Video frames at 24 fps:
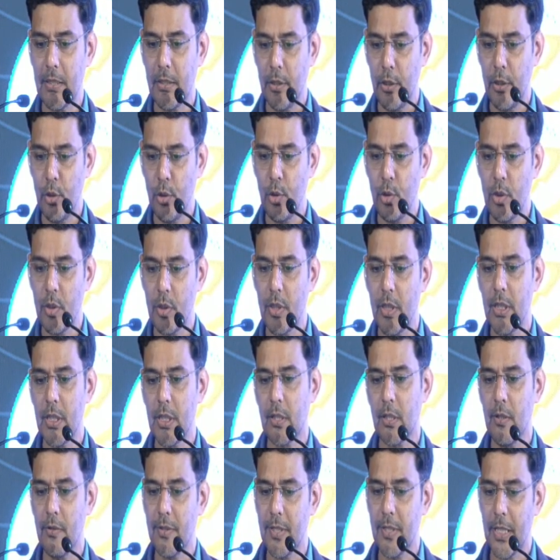reduced risk
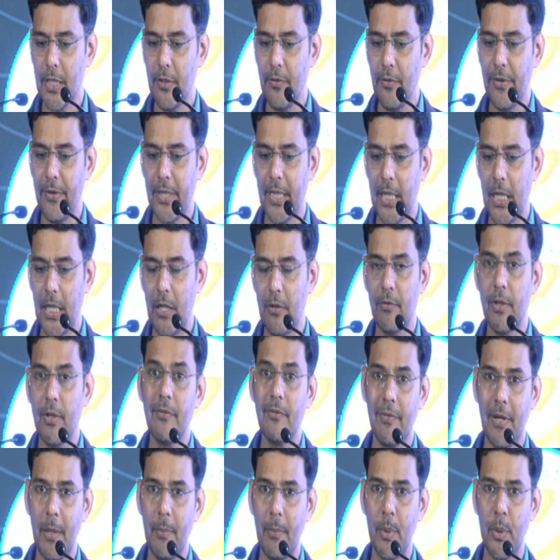of significant liver
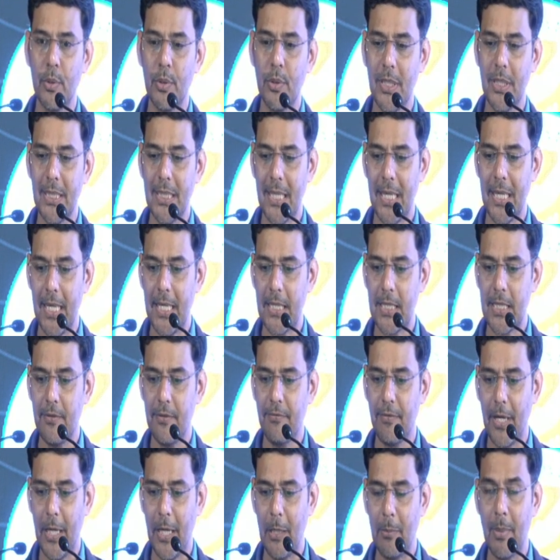fibrosis as
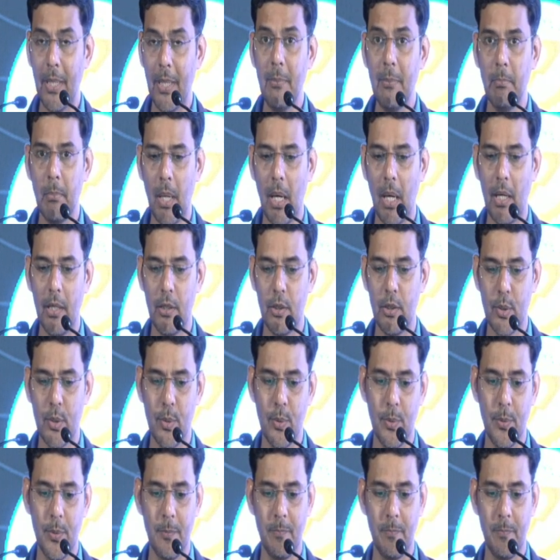defined by BARD score.